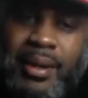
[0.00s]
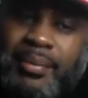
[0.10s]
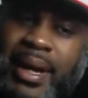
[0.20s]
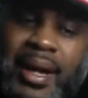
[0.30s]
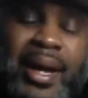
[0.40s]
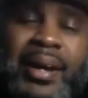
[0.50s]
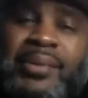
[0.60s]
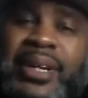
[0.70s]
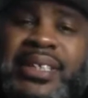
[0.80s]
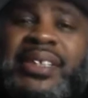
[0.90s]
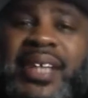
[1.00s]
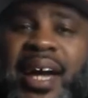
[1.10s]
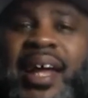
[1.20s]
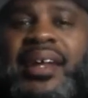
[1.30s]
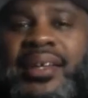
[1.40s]
man, we just got
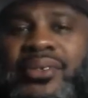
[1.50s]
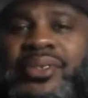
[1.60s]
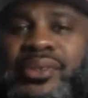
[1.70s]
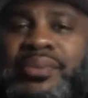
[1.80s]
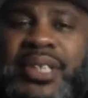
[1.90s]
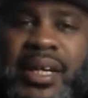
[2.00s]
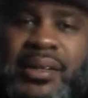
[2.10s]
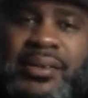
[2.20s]
out of YouTube jail.